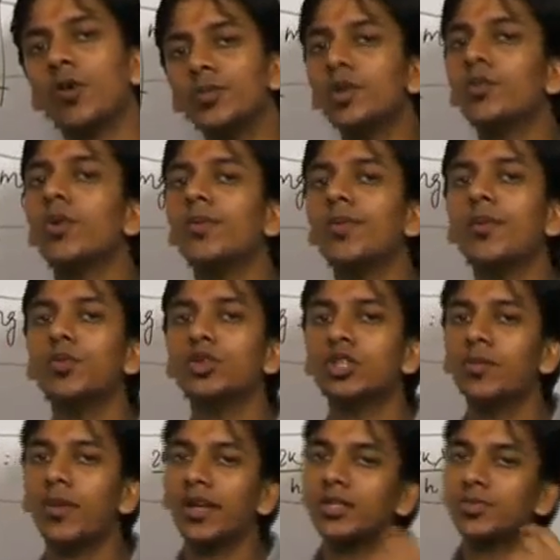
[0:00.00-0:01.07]
from the equilibrium
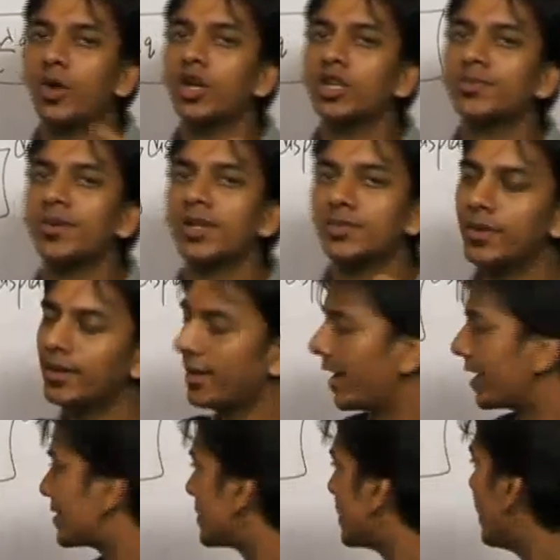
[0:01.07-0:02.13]
position by a small displacement
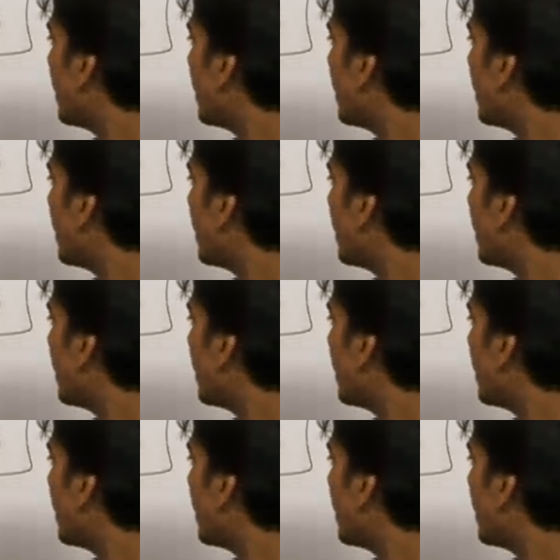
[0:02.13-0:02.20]
x.